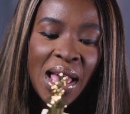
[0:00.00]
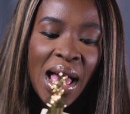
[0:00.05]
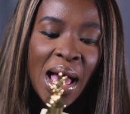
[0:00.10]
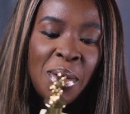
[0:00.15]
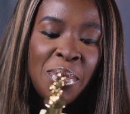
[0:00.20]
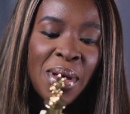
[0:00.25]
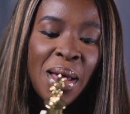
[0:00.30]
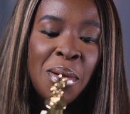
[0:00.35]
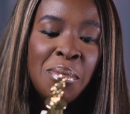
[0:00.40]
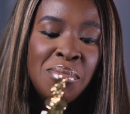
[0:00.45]

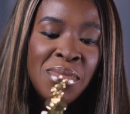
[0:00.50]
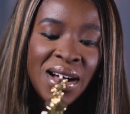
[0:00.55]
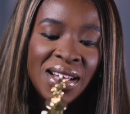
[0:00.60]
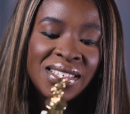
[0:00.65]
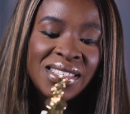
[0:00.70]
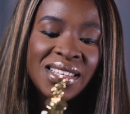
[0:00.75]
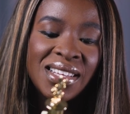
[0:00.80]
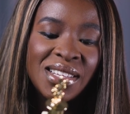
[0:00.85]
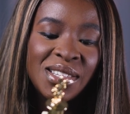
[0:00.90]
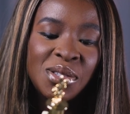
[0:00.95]
a bit of
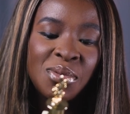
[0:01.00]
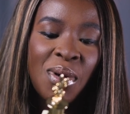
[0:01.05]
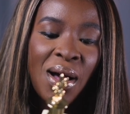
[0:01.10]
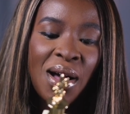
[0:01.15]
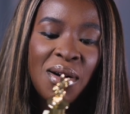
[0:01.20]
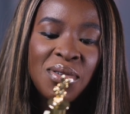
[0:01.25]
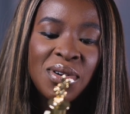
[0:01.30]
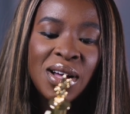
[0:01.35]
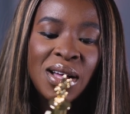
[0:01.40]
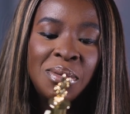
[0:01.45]
musk as
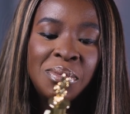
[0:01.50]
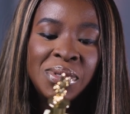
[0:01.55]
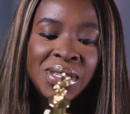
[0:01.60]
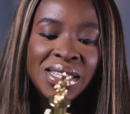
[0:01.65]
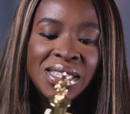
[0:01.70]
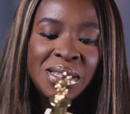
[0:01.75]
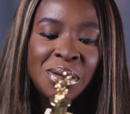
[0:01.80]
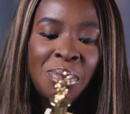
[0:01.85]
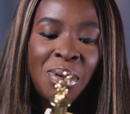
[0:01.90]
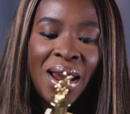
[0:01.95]
well comes
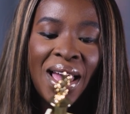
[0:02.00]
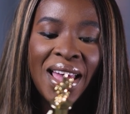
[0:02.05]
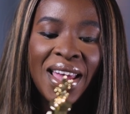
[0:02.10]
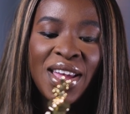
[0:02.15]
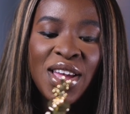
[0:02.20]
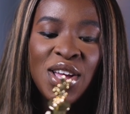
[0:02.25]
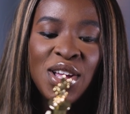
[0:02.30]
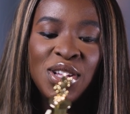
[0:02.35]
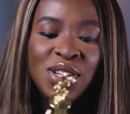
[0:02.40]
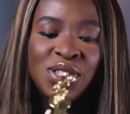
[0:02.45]
into
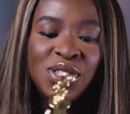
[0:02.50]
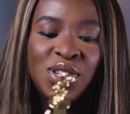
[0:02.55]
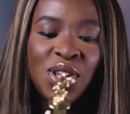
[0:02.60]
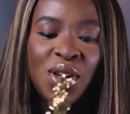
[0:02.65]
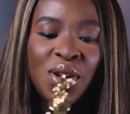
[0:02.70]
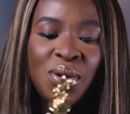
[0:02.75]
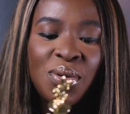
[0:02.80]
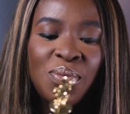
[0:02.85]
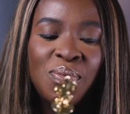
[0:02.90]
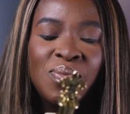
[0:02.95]
play.
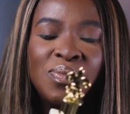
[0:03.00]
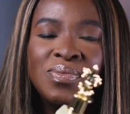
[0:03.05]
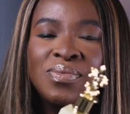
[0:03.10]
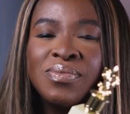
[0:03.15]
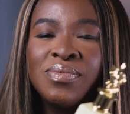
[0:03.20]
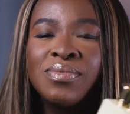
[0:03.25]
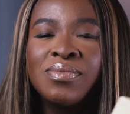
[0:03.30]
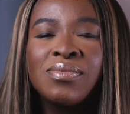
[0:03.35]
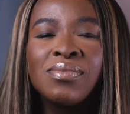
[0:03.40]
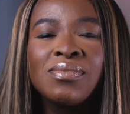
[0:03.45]
So
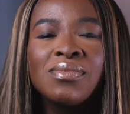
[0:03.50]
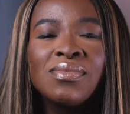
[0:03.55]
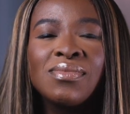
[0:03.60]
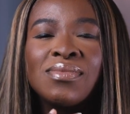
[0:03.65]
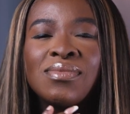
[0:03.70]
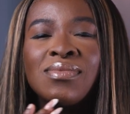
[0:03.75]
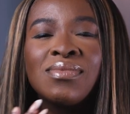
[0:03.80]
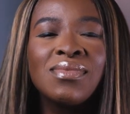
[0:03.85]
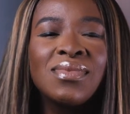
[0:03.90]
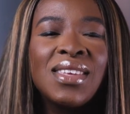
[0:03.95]

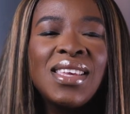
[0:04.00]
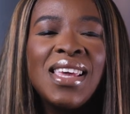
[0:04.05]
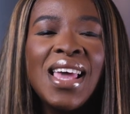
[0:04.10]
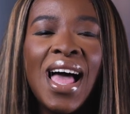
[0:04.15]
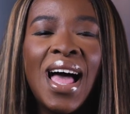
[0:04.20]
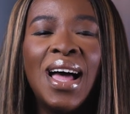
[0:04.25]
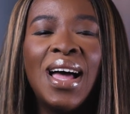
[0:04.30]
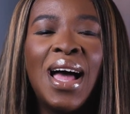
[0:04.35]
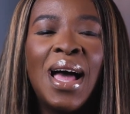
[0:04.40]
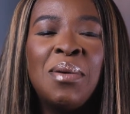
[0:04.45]

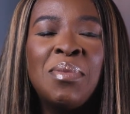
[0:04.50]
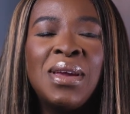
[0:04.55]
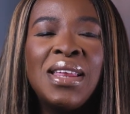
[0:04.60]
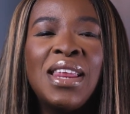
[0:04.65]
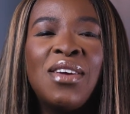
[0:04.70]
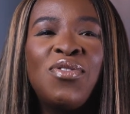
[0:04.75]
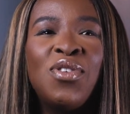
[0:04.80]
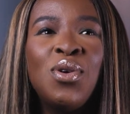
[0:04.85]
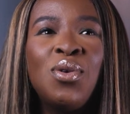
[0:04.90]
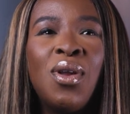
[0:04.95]
yeah, I
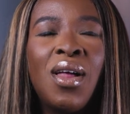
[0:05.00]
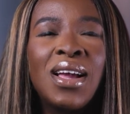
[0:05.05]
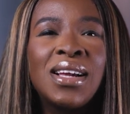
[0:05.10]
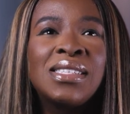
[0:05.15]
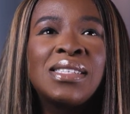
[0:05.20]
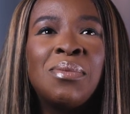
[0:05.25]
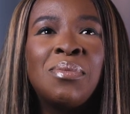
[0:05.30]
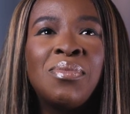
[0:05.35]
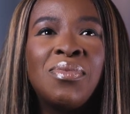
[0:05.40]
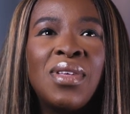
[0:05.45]
mean, if you like
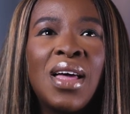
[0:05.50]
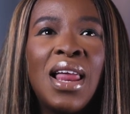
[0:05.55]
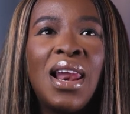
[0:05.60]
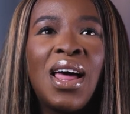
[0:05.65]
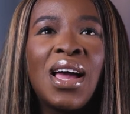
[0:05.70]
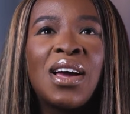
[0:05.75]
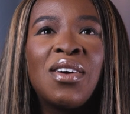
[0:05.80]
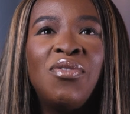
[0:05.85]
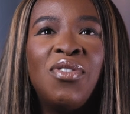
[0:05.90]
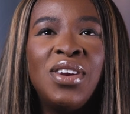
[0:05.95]

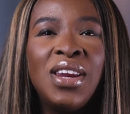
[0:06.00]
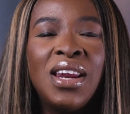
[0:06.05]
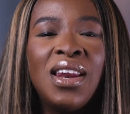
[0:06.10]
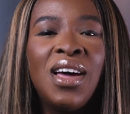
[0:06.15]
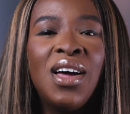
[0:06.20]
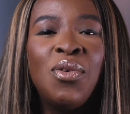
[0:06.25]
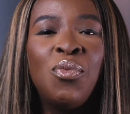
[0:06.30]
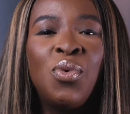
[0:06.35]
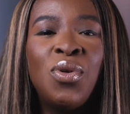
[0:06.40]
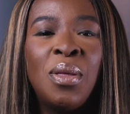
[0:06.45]
a
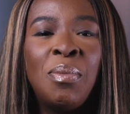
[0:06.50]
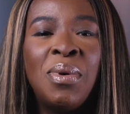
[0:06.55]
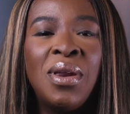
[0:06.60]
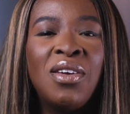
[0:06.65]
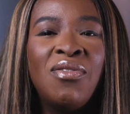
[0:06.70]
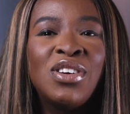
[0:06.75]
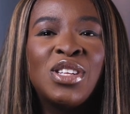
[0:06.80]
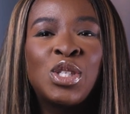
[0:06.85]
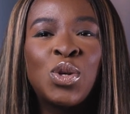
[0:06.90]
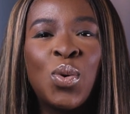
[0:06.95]
vanilla with a bit
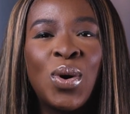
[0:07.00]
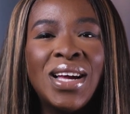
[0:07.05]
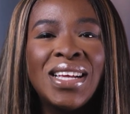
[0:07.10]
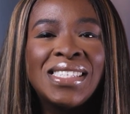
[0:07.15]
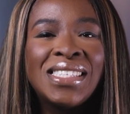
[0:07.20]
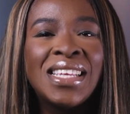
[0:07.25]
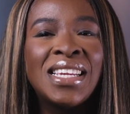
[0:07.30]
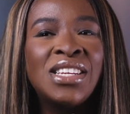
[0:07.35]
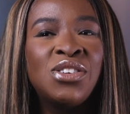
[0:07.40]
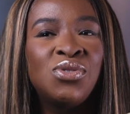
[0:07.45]
of a
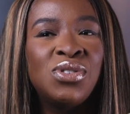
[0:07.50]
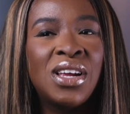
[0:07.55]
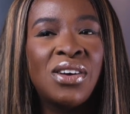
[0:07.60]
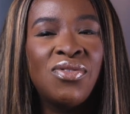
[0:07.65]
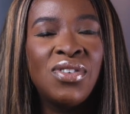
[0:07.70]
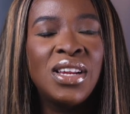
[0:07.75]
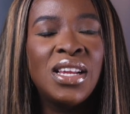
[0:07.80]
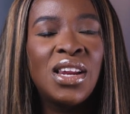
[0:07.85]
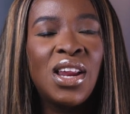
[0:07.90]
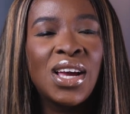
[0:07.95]
twist, then you
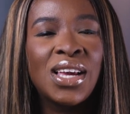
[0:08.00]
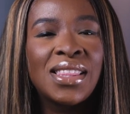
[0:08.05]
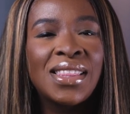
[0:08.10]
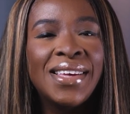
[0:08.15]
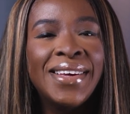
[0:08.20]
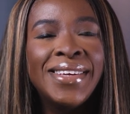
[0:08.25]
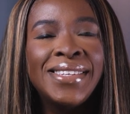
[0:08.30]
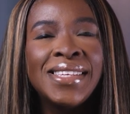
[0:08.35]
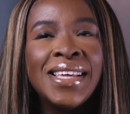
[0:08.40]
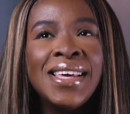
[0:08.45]
definitely like
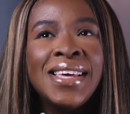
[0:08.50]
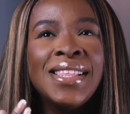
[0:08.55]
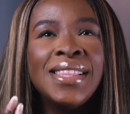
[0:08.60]
this.